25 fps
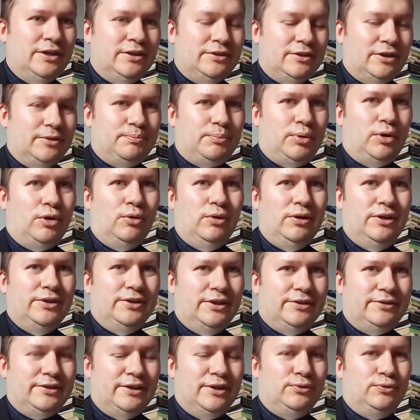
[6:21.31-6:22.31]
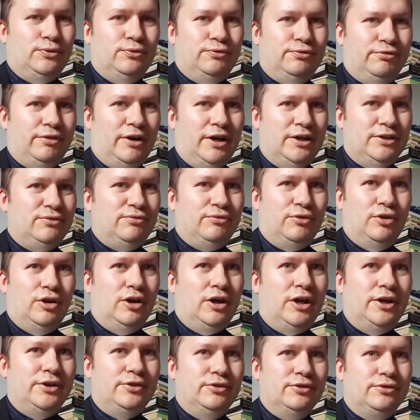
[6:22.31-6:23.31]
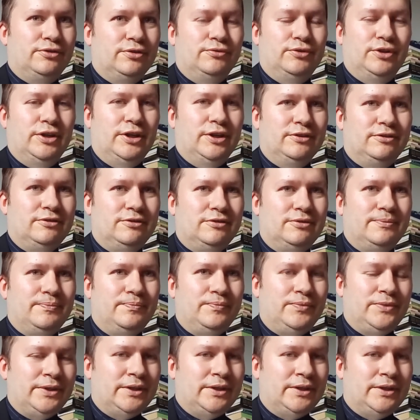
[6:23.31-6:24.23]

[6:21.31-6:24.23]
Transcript: that Poland has had to fight for hundreds of years.